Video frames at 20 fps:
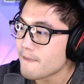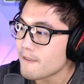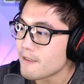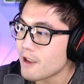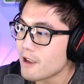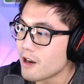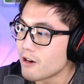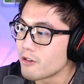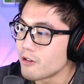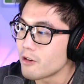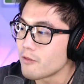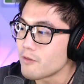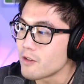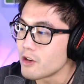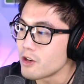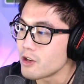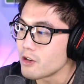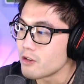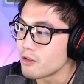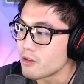I don't know if you
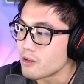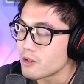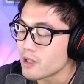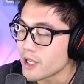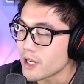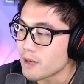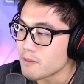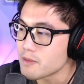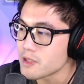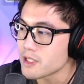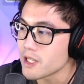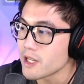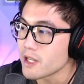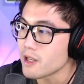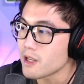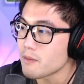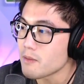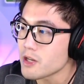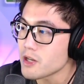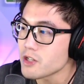knew. Like I'm just letting.
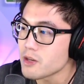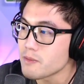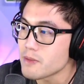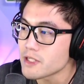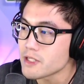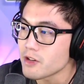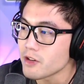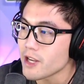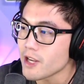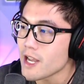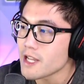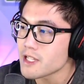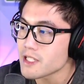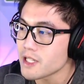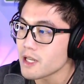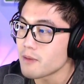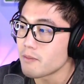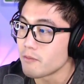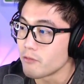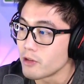I'm not trying to be sarcastic.
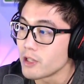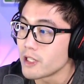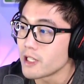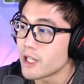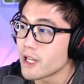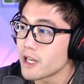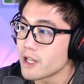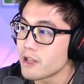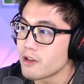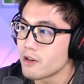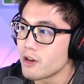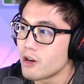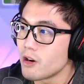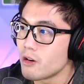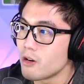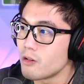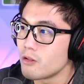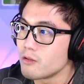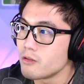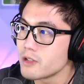I'm really letting you
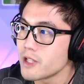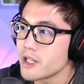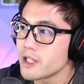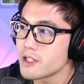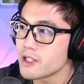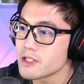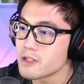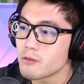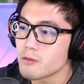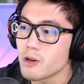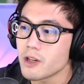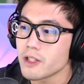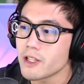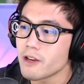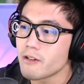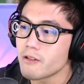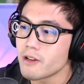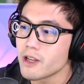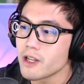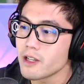know that it doesn't work
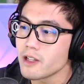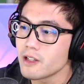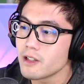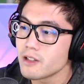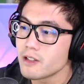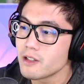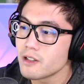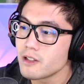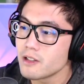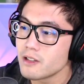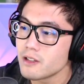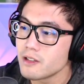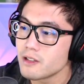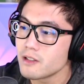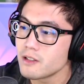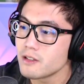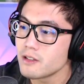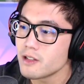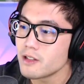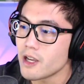that way.
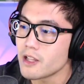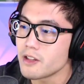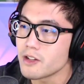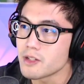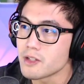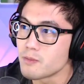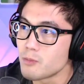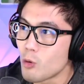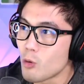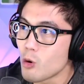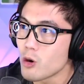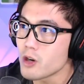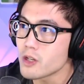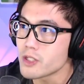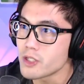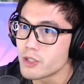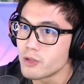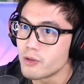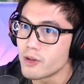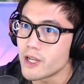And there's more
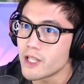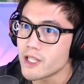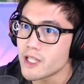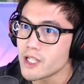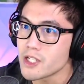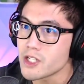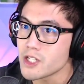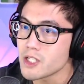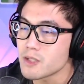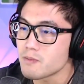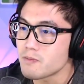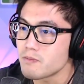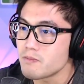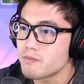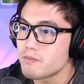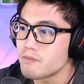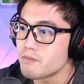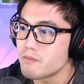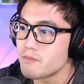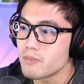to it than just,
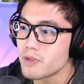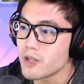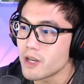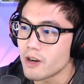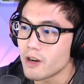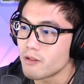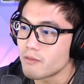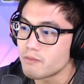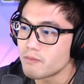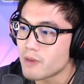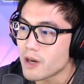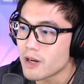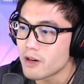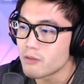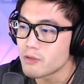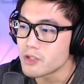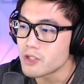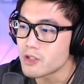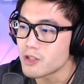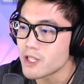you know, I don't know
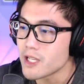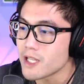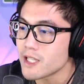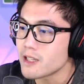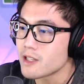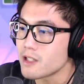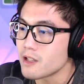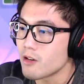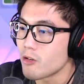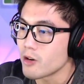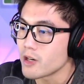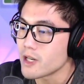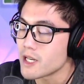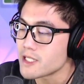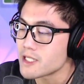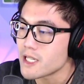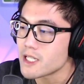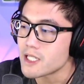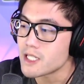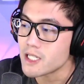what you think the
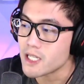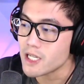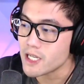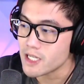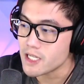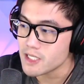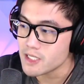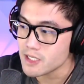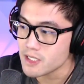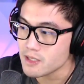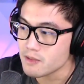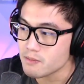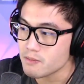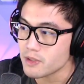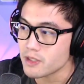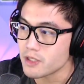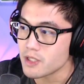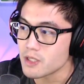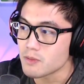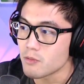organization is,
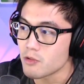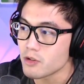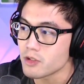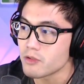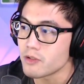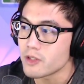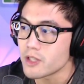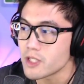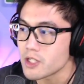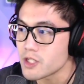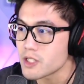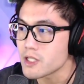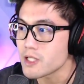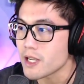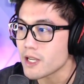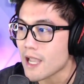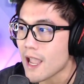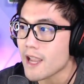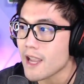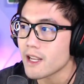but there's more to it than just
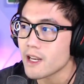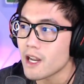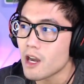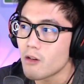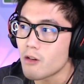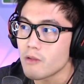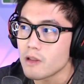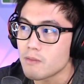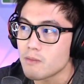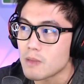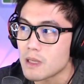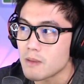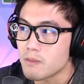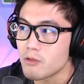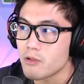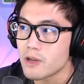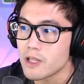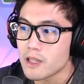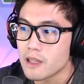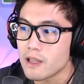like hanging out with
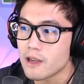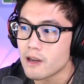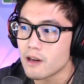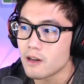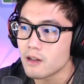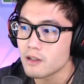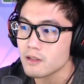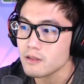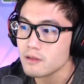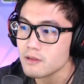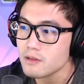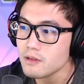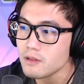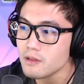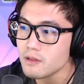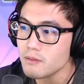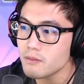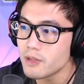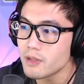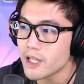people in there,
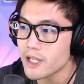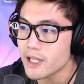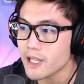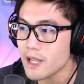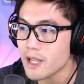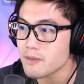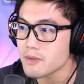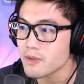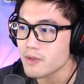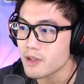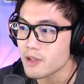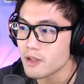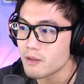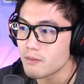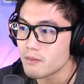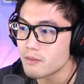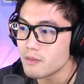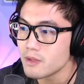playing games with them